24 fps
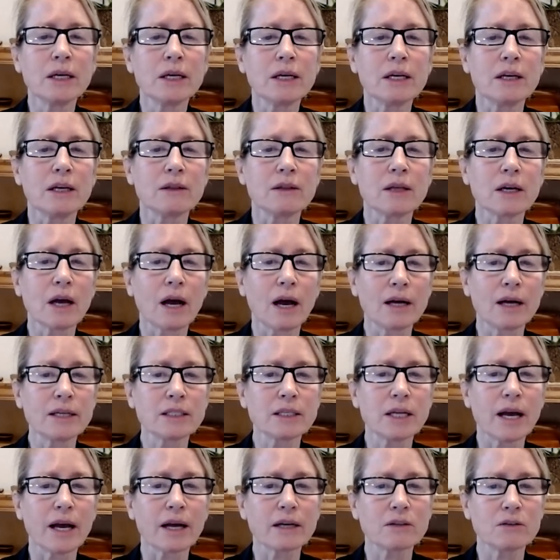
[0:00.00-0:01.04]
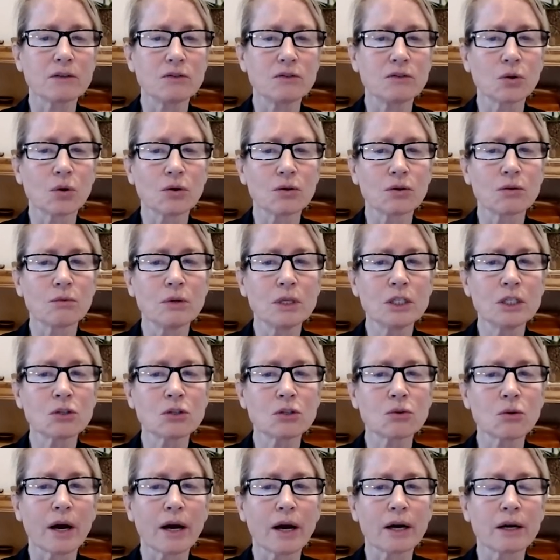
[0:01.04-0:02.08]
in the CONTACT-03
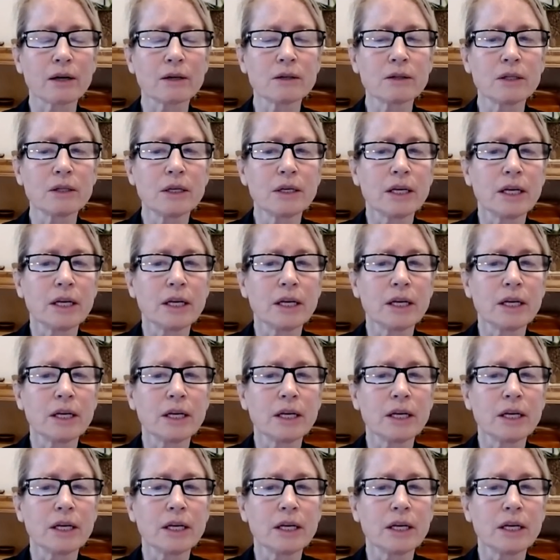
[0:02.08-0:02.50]
trial